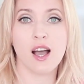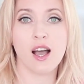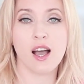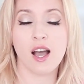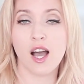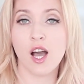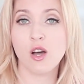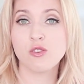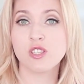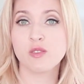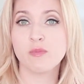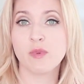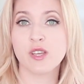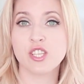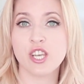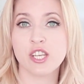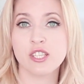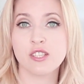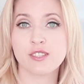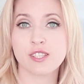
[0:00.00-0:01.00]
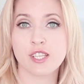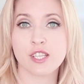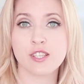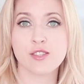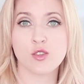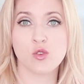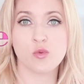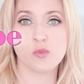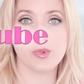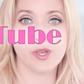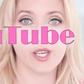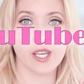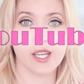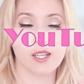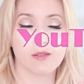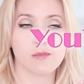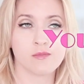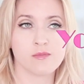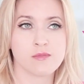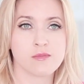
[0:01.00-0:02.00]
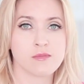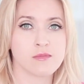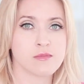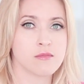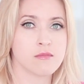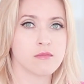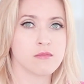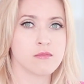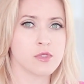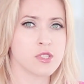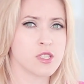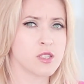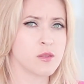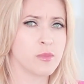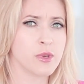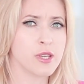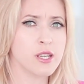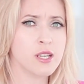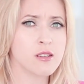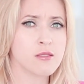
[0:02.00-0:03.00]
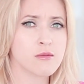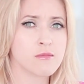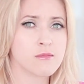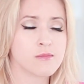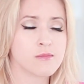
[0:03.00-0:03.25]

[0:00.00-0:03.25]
how did my channel get so big? Is it big?